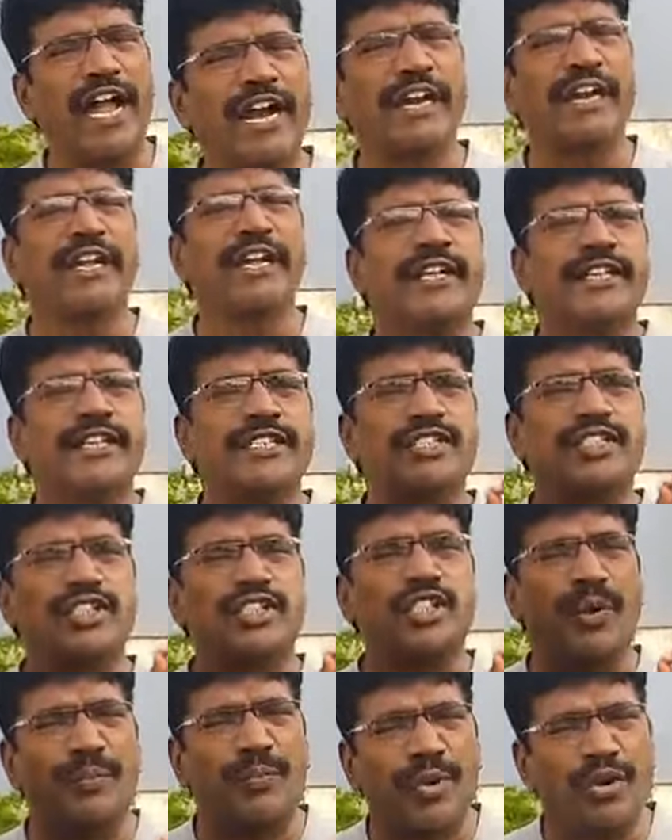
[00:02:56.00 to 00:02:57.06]

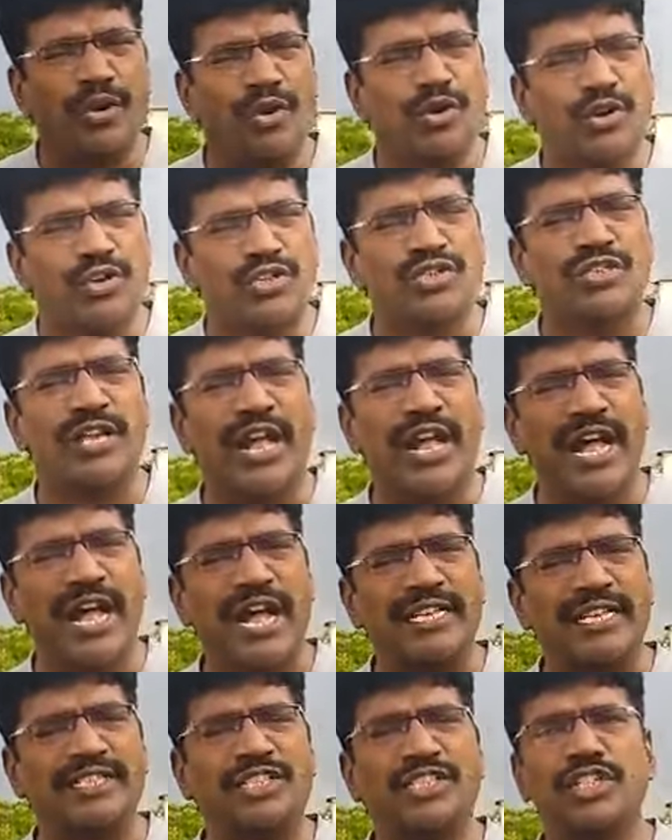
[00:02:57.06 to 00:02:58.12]
supports us
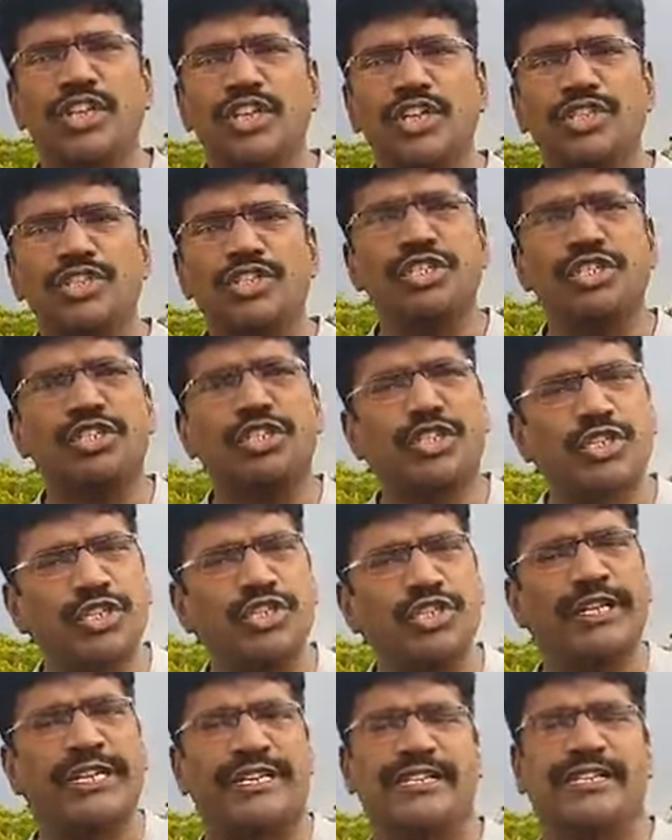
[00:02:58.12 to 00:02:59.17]
to do it.
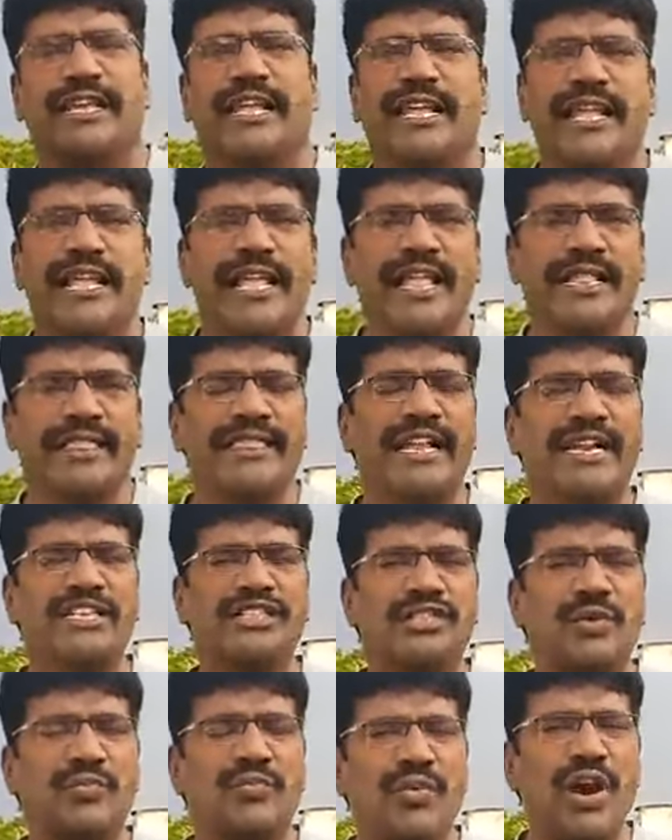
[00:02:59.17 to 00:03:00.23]
That's the
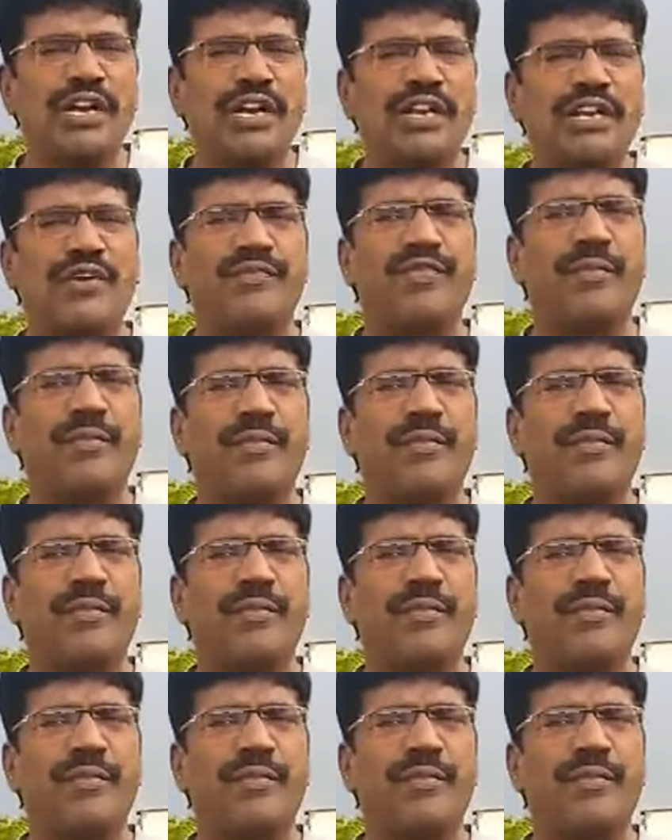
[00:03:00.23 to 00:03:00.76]
work of a pride.